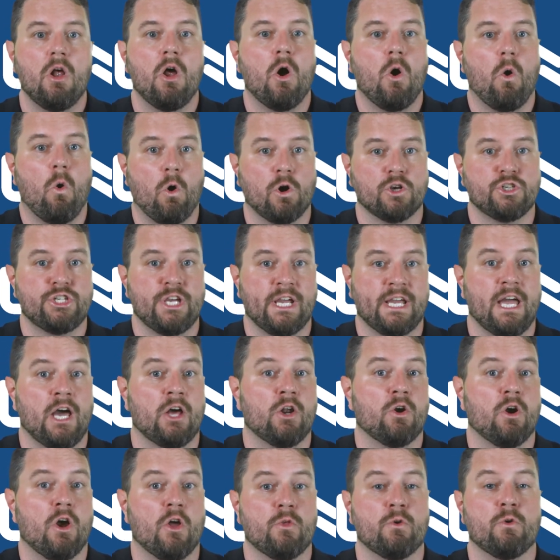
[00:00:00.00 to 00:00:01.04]
Or check out
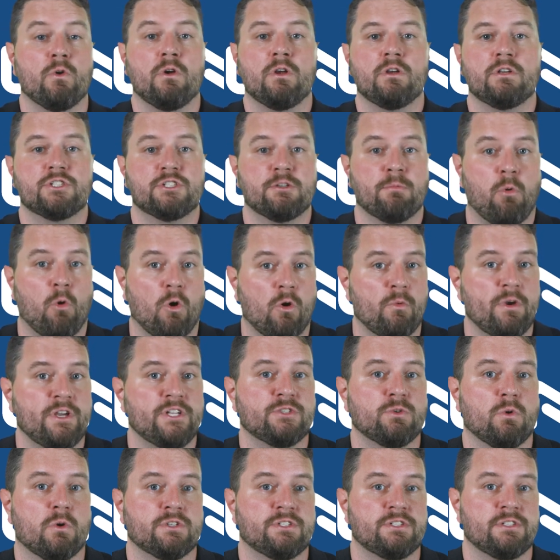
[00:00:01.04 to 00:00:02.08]
our other support
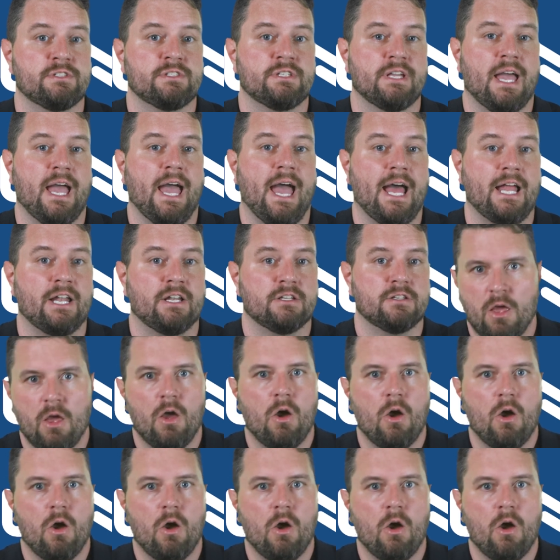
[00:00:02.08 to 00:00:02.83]
resources at